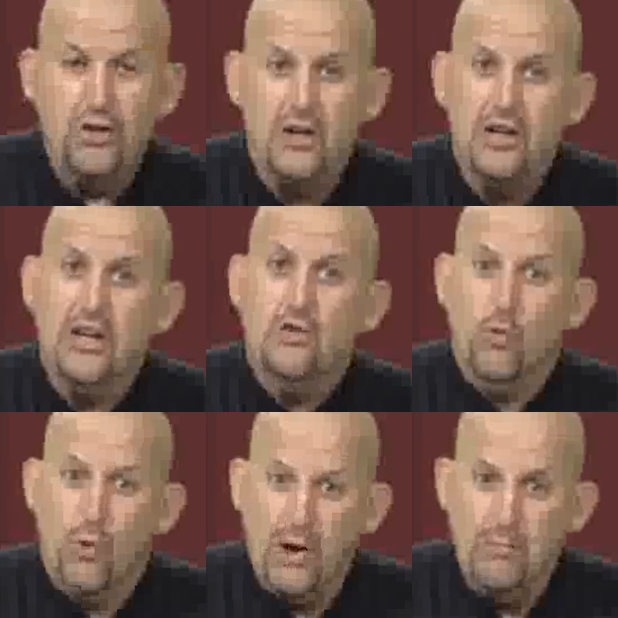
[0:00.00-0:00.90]
only get
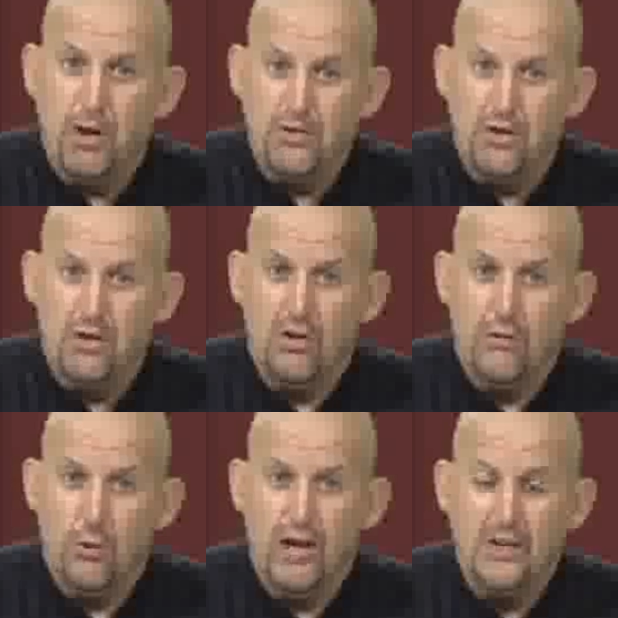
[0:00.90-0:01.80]
one bottle
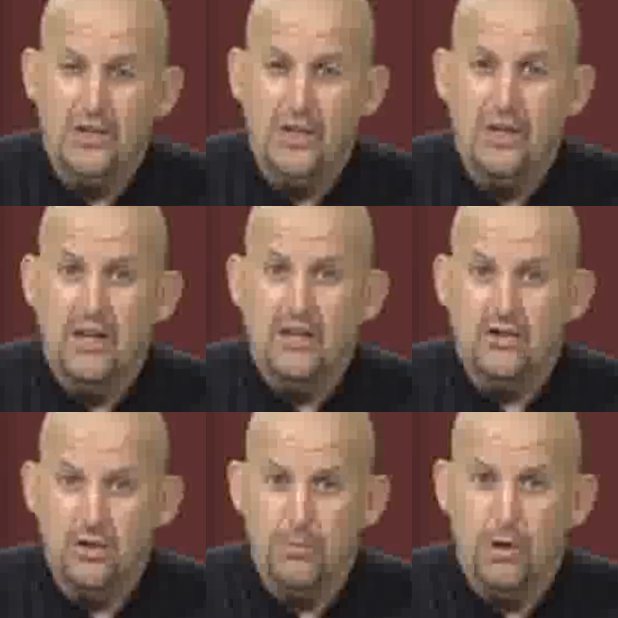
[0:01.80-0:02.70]
of quality
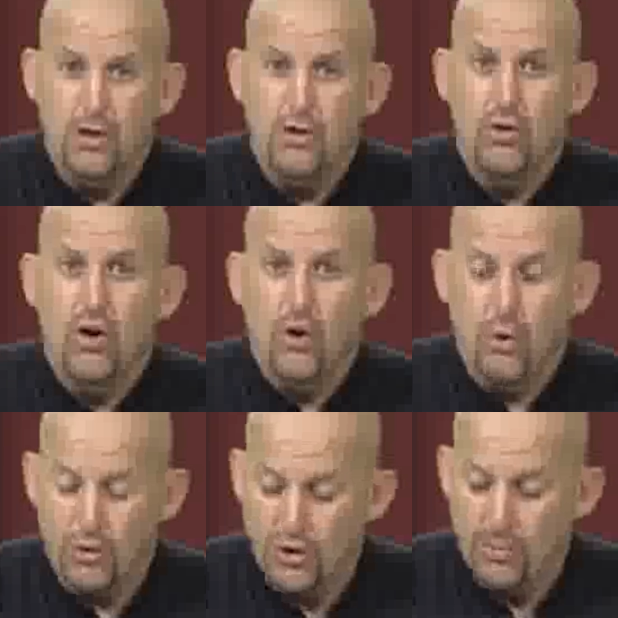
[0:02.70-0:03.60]
super glue
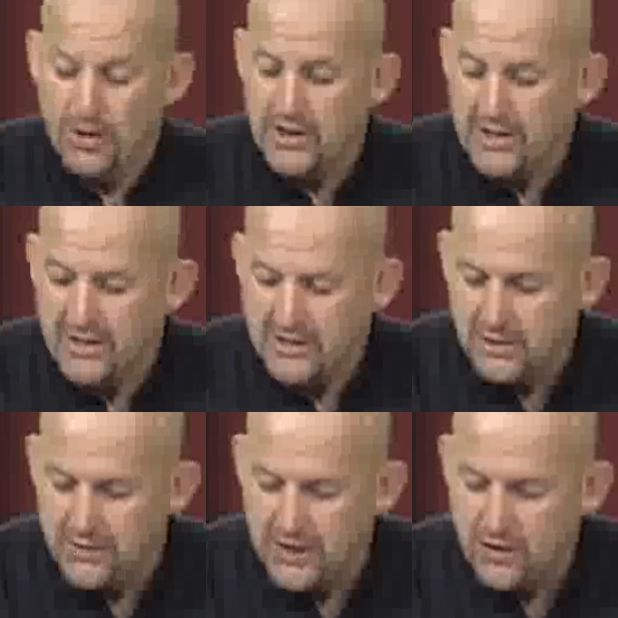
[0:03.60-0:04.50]
or Q-Bond
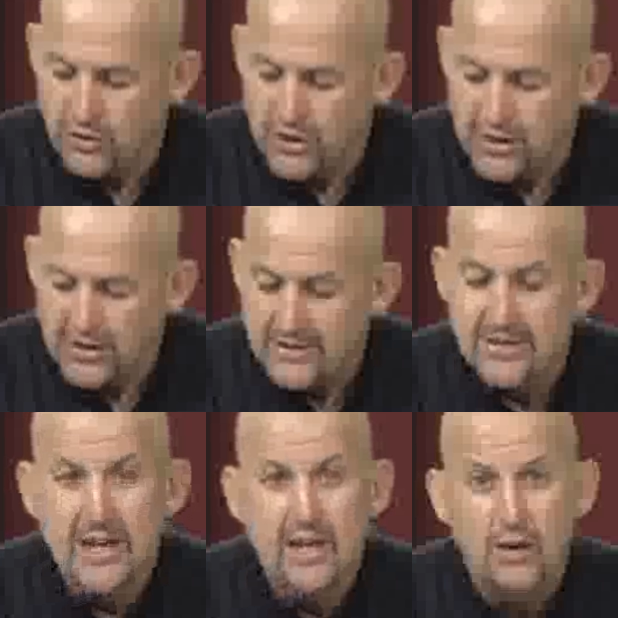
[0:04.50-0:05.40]
adhesive in it, you get a
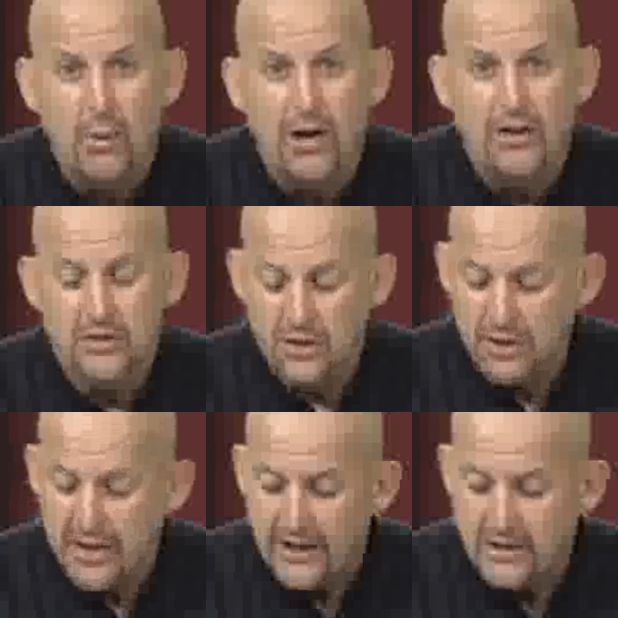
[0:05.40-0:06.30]
second one. So in
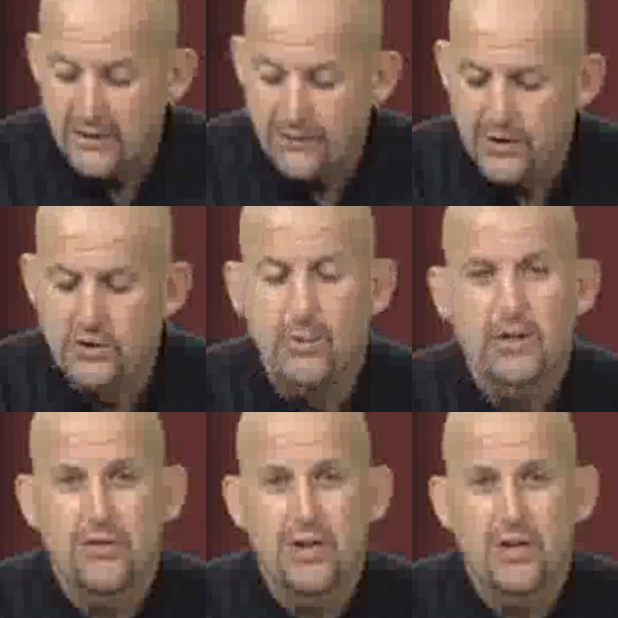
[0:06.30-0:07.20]
case the first
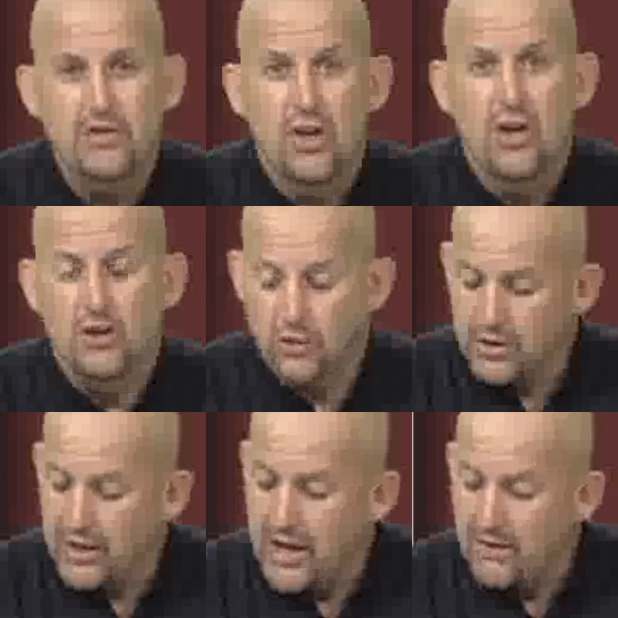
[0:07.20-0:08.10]
one's finished, you
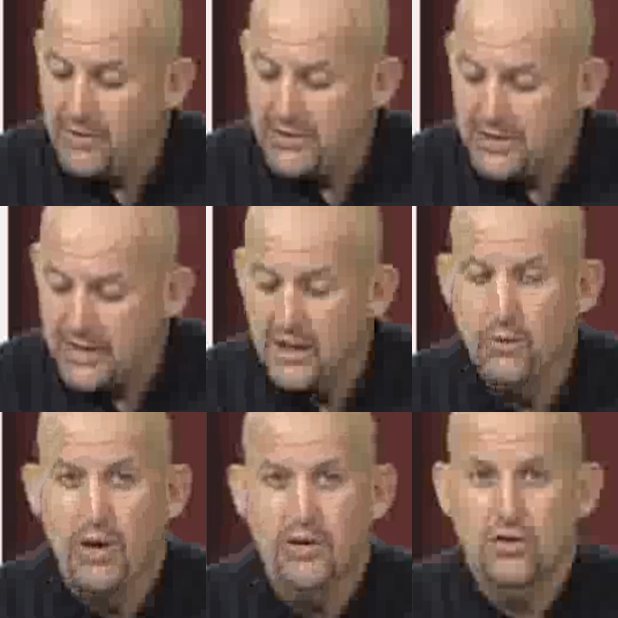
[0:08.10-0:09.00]
can have a second
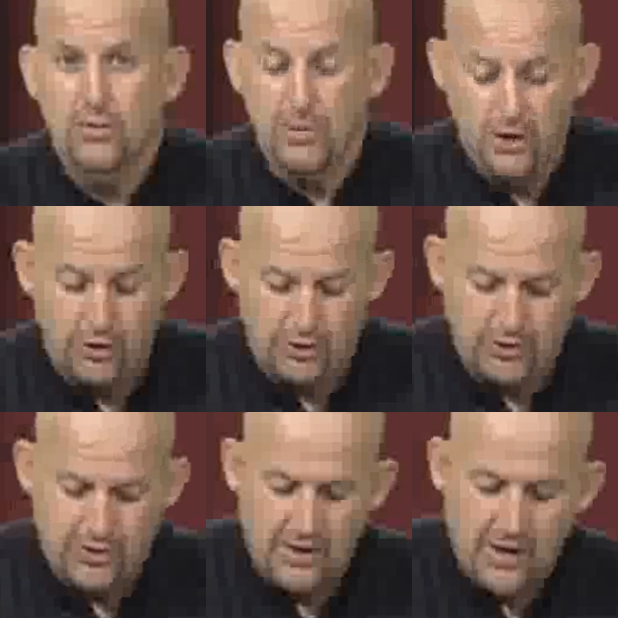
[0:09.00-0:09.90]
one to be
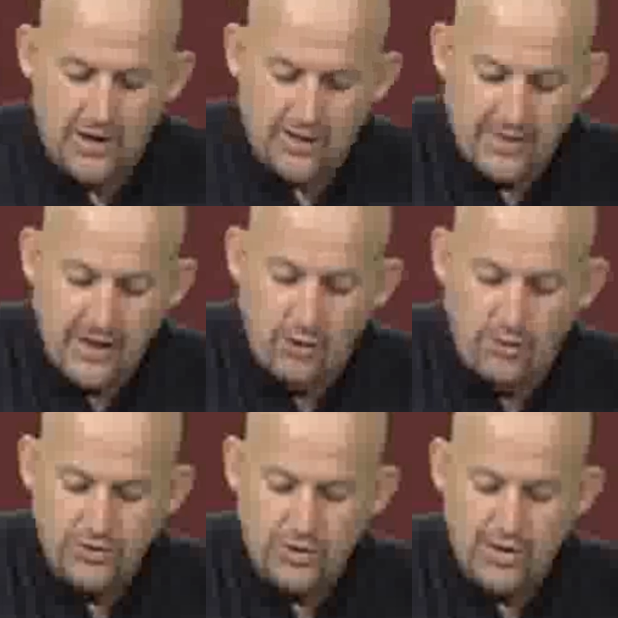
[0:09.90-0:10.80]
used. Then
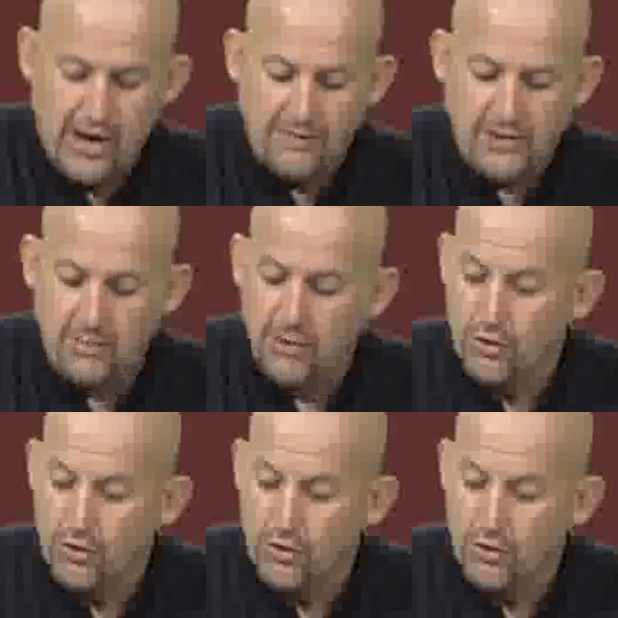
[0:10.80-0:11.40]
also you have some of the